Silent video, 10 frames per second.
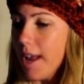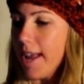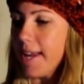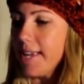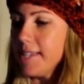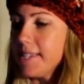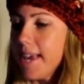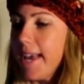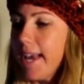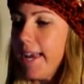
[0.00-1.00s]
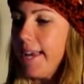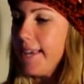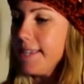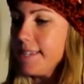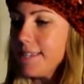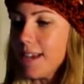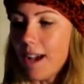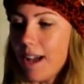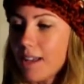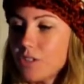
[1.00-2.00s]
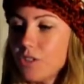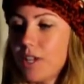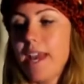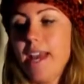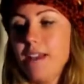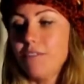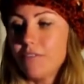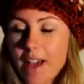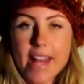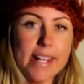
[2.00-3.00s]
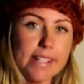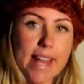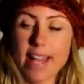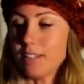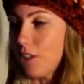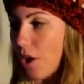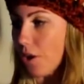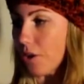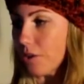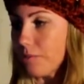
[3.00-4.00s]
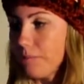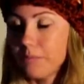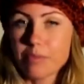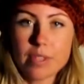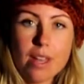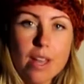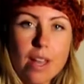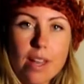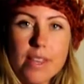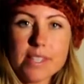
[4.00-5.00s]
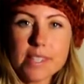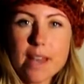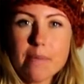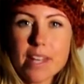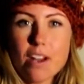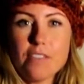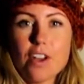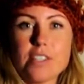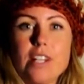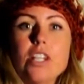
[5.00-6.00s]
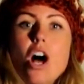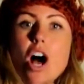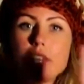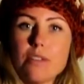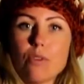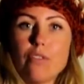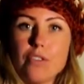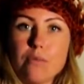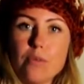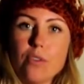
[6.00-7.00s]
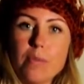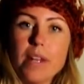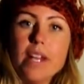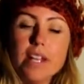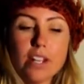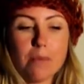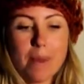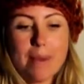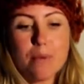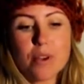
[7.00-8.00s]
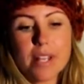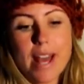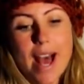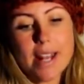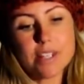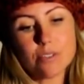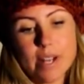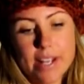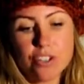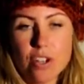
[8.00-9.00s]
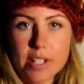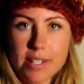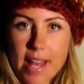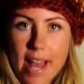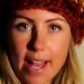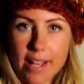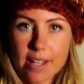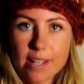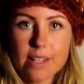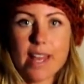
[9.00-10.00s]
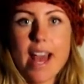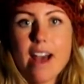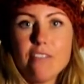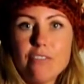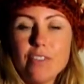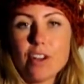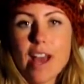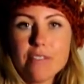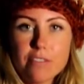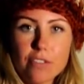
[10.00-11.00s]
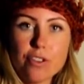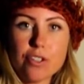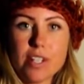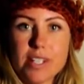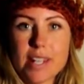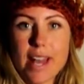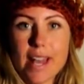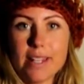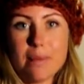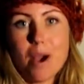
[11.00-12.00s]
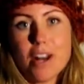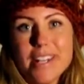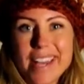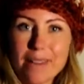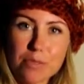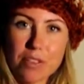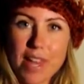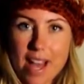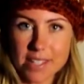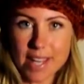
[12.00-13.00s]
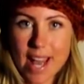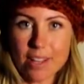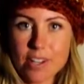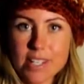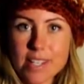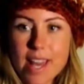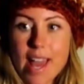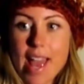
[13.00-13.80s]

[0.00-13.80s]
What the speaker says: It is easier to keep fat intake low. This is something I've noticed a lot in the raw food movement. You know, people can undereat during the day. They have the fruit during the day and they might only get up to 1,000 calories.